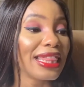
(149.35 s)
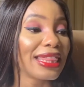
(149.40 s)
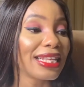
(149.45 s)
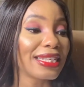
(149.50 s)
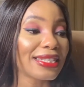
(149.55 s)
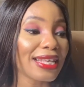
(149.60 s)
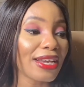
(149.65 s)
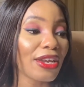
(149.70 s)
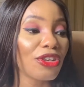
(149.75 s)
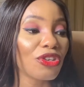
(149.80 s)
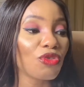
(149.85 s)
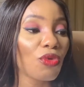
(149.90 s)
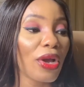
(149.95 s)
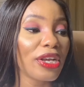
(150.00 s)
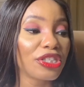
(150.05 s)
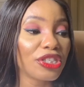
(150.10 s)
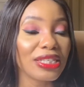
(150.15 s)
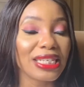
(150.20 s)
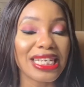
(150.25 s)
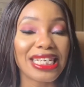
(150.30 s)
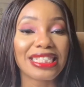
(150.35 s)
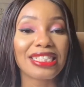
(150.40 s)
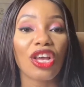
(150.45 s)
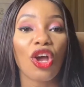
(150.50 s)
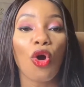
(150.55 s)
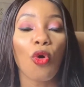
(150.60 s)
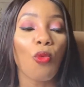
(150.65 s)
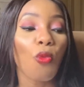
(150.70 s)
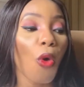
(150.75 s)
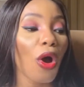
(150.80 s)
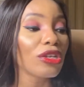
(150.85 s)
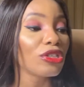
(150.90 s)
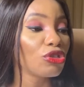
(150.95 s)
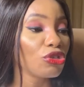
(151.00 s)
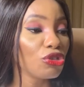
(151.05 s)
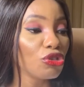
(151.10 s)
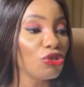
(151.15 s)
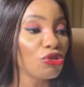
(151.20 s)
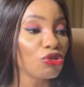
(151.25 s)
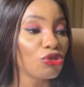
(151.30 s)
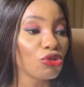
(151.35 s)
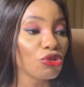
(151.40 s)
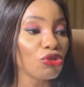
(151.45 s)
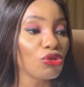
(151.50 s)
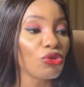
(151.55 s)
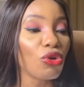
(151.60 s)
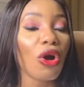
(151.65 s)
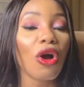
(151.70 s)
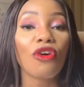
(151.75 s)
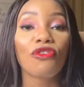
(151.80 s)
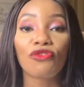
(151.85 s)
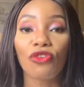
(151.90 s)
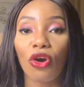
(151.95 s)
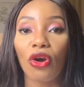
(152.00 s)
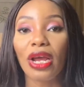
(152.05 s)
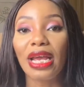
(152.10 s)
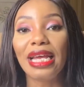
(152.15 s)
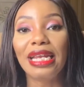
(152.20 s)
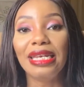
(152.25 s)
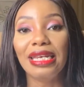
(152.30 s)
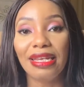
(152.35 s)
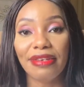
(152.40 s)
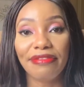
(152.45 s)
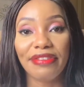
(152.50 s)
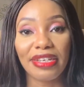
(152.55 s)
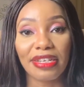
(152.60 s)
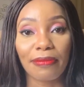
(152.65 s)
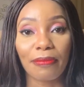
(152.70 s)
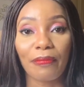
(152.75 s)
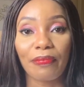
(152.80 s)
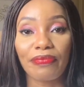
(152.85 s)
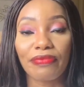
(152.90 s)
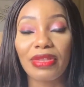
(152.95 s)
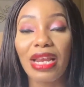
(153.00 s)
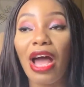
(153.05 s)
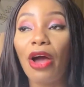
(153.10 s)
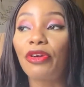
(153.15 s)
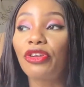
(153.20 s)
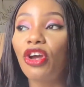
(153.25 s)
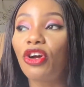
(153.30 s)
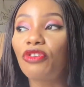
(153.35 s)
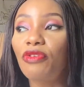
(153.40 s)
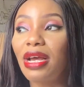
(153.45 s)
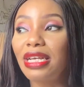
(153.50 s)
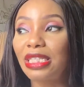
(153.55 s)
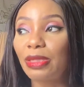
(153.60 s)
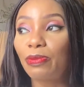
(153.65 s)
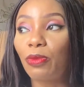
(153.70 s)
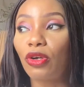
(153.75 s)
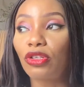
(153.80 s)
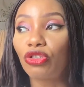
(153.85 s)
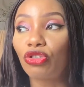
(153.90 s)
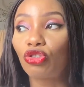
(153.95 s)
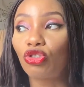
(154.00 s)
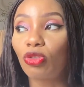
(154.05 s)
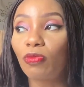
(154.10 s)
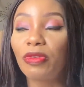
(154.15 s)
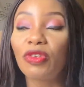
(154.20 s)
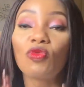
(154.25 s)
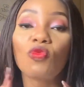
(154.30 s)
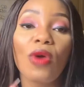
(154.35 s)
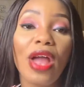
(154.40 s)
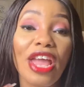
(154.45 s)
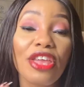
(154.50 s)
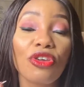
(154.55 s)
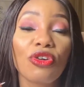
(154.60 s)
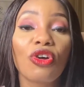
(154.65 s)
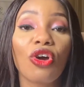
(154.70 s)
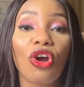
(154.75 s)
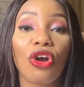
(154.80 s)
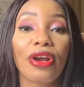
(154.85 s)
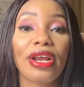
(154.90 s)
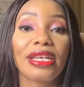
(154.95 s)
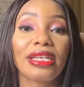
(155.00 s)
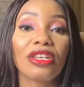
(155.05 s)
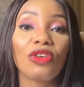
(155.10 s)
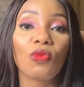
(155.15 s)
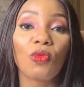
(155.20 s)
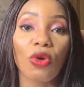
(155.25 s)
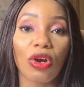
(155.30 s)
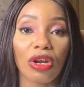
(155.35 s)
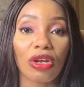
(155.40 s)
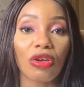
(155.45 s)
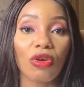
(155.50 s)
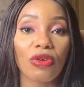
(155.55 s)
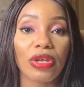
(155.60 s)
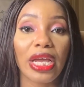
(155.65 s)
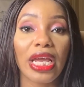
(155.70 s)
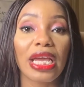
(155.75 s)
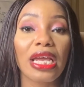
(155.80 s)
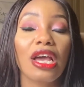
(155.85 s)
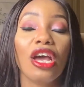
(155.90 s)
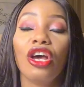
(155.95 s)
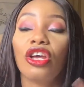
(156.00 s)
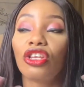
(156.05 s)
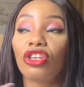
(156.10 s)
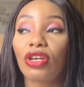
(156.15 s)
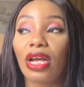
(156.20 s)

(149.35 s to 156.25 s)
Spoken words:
The second question is, what do you do for a living? Now your response should be where you currently work, okay?